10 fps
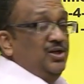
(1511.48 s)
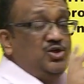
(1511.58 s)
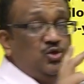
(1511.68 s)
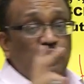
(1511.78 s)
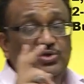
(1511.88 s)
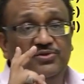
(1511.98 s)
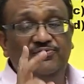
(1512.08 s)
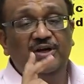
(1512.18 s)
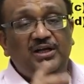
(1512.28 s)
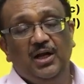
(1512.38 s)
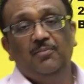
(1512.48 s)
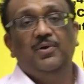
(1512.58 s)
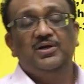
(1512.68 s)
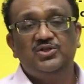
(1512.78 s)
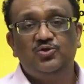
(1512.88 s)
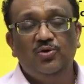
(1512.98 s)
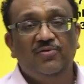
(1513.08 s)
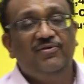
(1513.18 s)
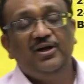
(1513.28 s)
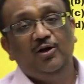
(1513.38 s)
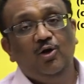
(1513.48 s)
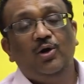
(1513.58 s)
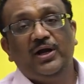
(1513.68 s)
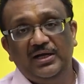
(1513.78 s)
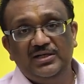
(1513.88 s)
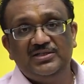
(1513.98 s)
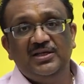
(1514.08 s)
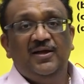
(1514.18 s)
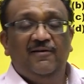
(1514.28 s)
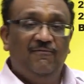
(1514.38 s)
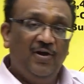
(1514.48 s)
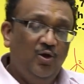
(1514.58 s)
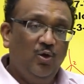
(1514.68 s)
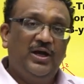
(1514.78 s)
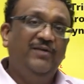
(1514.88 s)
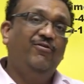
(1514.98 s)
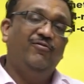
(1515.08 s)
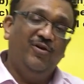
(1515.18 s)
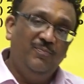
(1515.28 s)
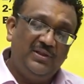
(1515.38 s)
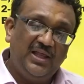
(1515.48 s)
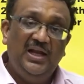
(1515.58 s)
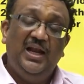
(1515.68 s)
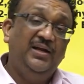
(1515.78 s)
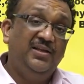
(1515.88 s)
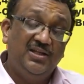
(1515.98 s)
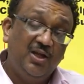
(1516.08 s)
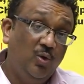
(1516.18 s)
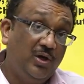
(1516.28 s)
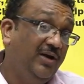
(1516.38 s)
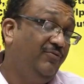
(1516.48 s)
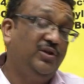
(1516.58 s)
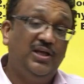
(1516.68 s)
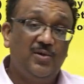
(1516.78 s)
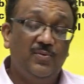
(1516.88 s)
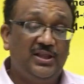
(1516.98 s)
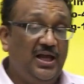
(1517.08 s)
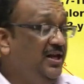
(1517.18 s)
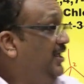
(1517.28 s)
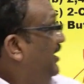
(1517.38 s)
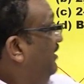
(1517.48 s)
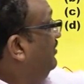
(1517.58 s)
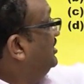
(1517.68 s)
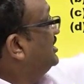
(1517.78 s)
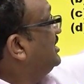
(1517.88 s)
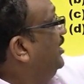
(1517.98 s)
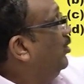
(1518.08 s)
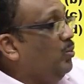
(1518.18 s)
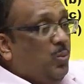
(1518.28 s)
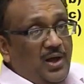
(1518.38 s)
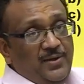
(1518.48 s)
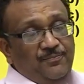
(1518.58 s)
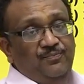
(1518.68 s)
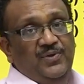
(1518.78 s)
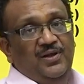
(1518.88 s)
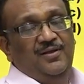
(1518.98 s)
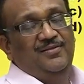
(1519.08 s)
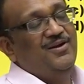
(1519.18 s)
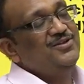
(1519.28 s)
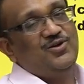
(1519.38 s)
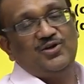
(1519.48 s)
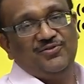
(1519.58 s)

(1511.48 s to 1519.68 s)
two different numbers, two different locants. One locant for one methyl and the other locant for the other methyl. If I just write down one, that is not